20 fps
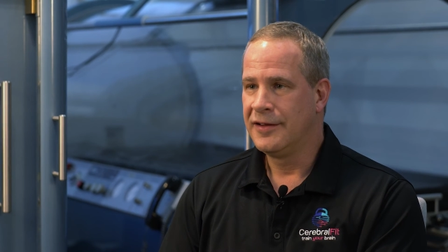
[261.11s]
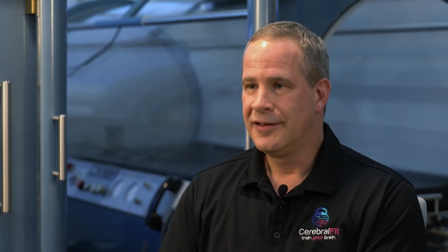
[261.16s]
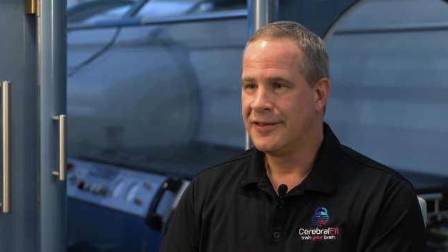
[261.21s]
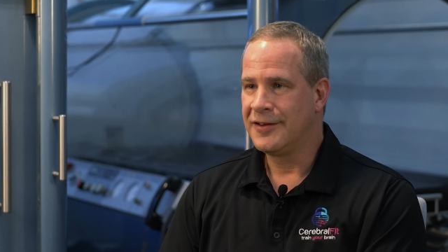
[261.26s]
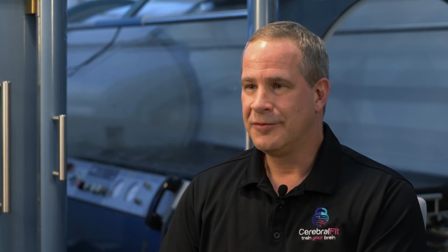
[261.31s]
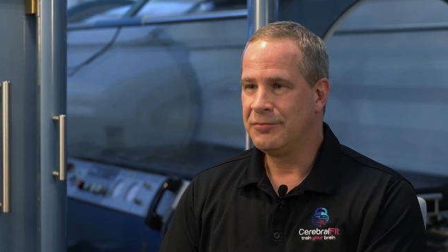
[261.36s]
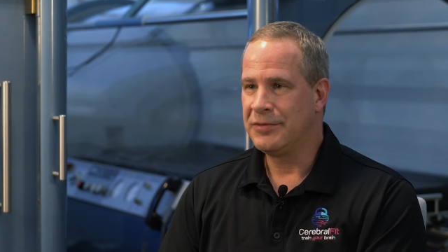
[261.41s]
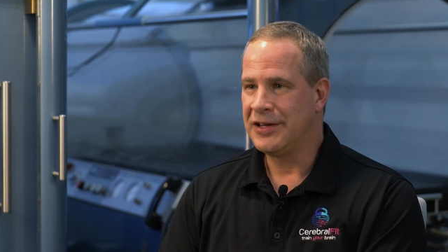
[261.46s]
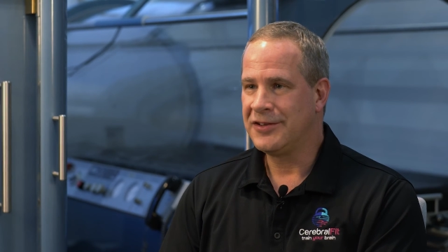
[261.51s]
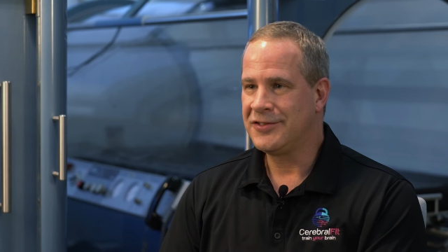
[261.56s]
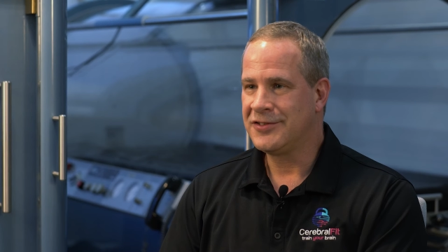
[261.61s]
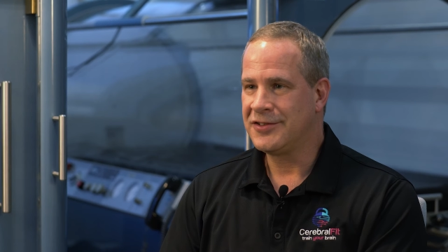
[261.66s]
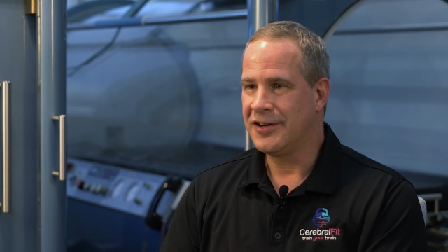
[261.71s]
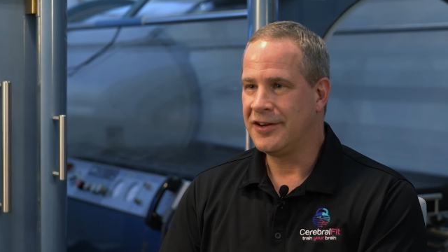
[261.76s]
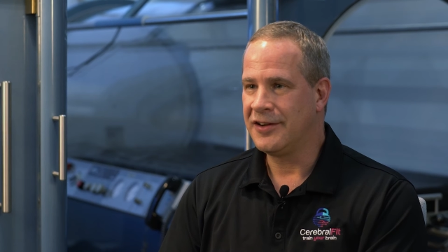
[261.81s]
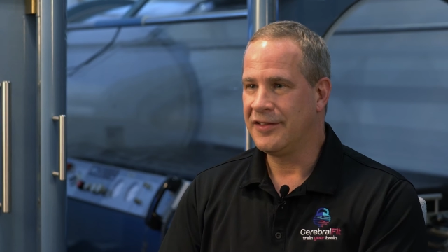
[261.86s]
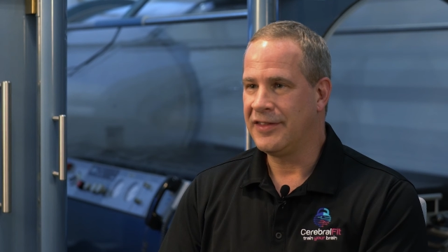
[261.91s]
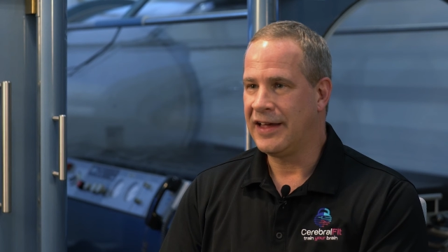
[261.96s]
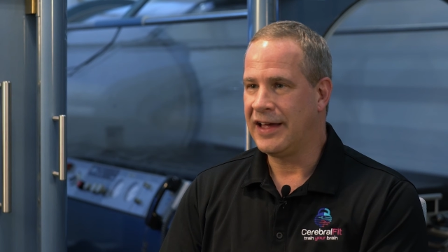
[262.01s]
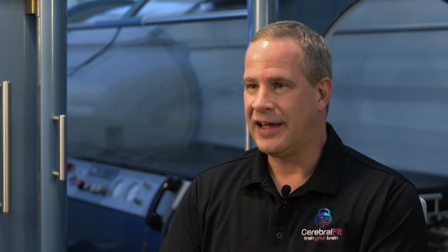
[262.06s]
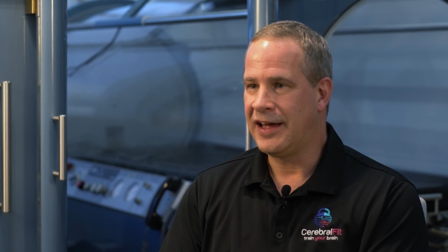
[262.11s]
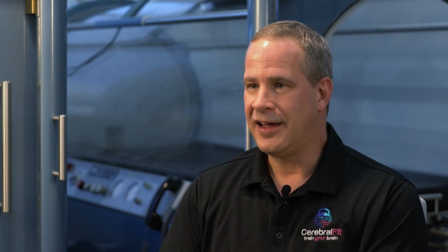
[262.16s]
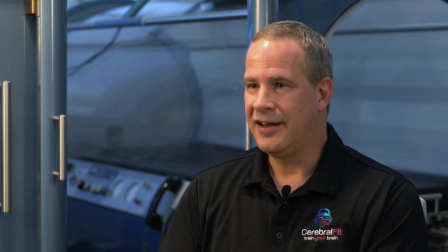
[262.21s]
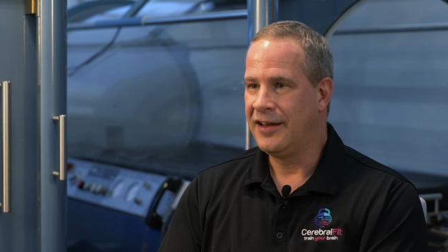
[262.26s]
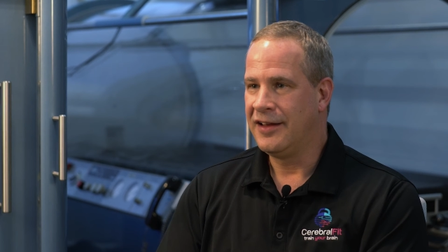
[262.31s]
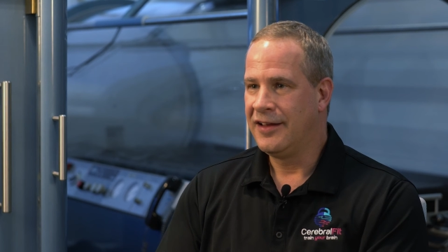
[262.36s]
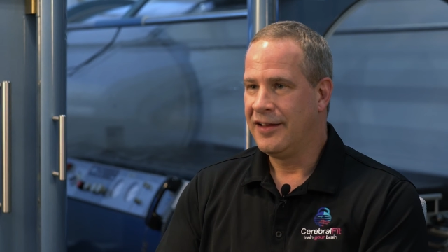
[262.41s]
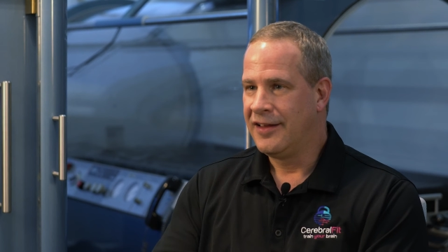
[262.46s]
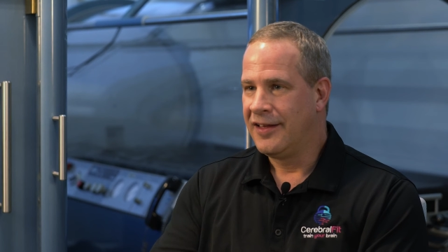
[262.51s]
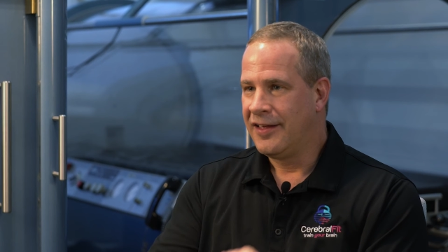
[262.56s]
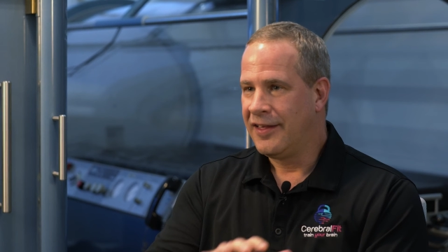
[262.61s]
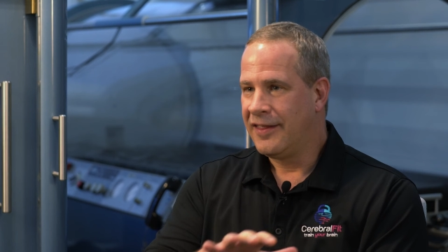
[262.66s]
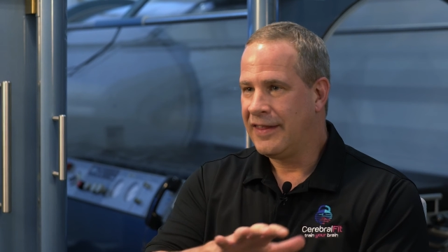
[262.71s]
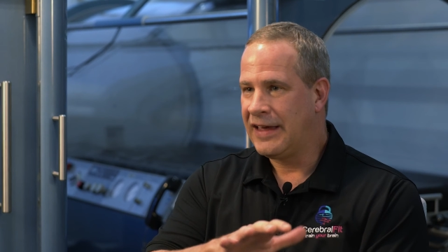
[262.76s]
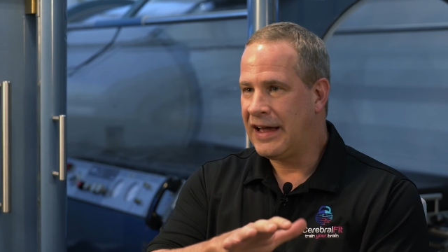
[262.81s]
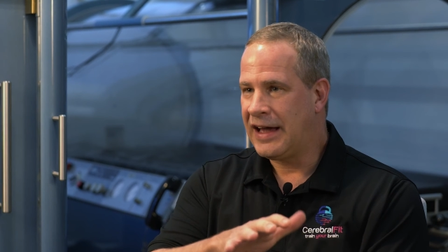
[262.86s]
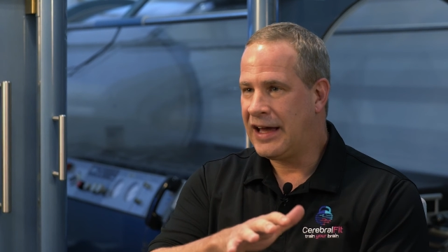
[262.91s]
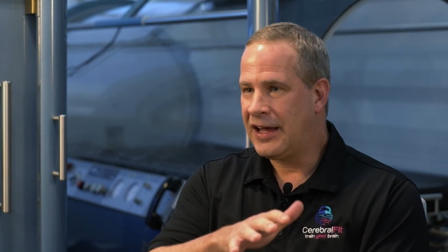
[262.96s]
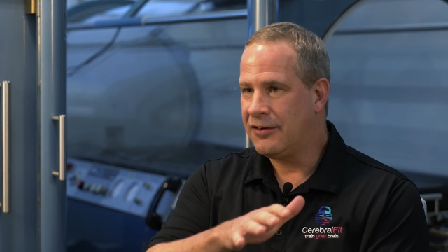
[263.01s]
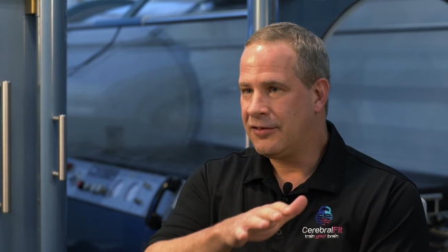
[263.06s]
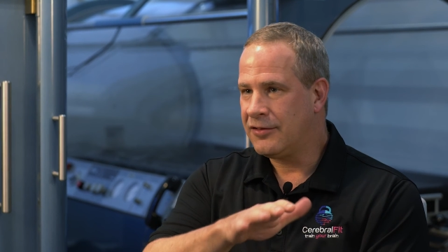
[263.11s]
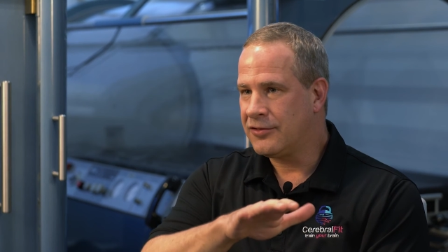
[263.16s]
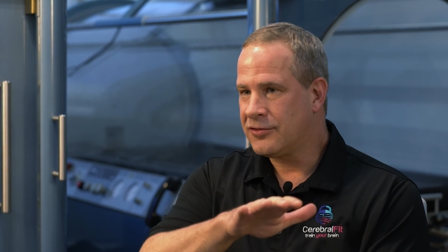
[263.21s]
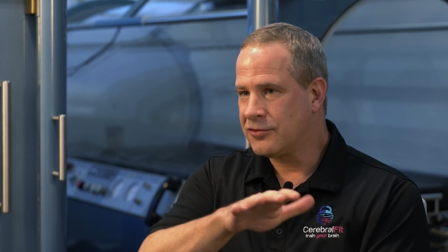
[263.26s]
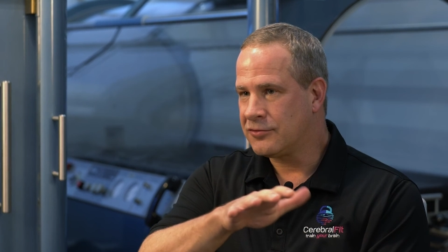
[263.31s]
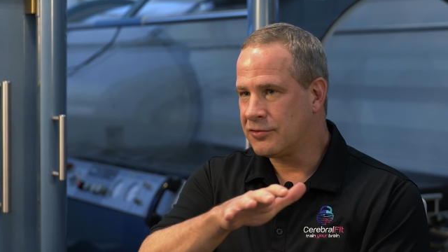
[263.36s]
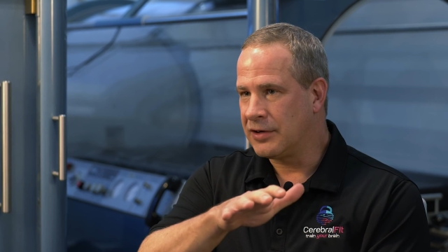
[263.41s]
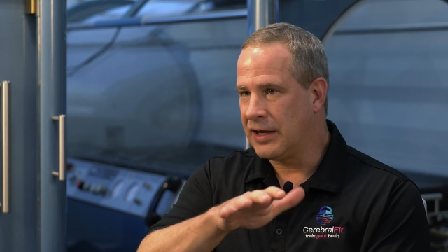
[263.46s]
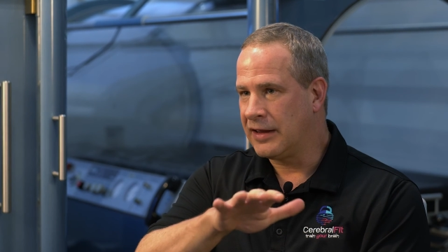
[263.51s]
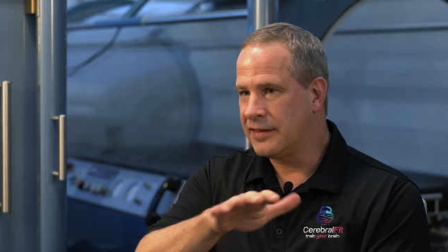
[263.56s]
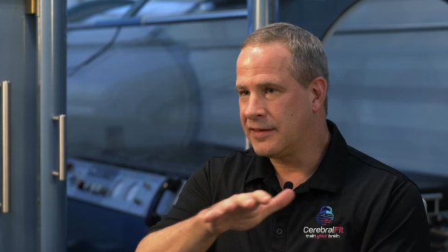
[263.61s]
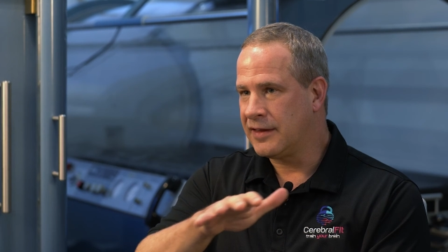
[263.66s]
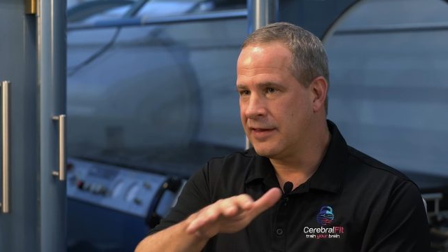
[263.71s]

to make sure that that strength